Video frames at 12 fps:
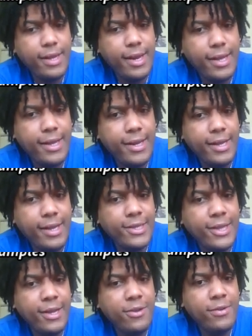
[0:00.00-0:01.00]
And I
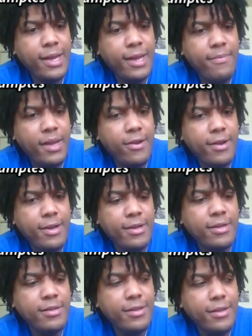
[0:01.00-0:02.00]
stand on the merit,
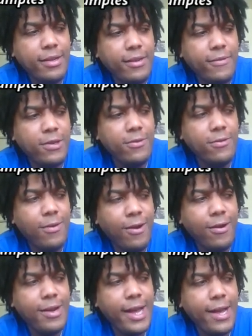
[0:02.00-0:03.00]
huh? If you
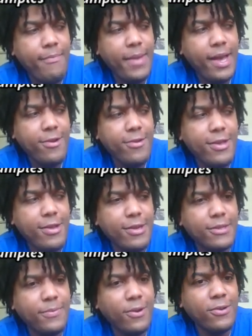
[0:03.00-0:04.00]
are not better than
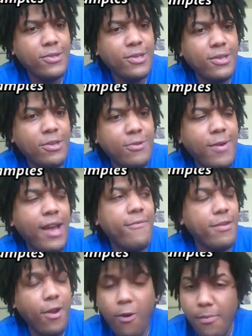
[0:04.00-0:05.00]
this person, you have
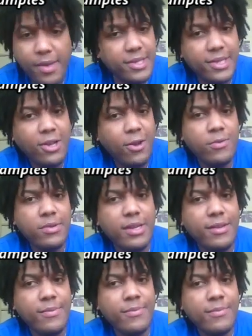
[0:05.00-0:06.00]
no business holding it.